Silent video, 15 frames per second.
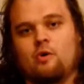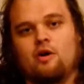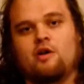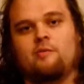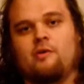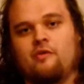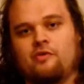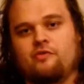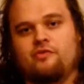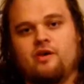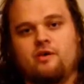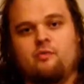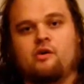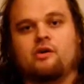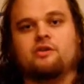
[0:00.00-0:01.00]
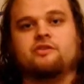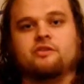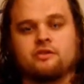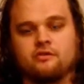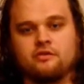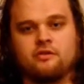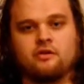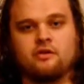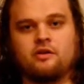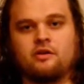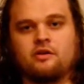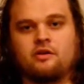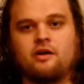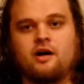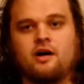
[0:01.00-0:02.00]
worried about, that they want to
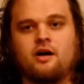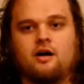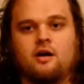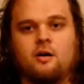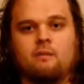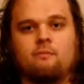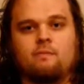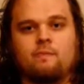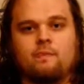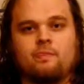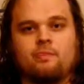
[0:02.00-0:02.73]
do.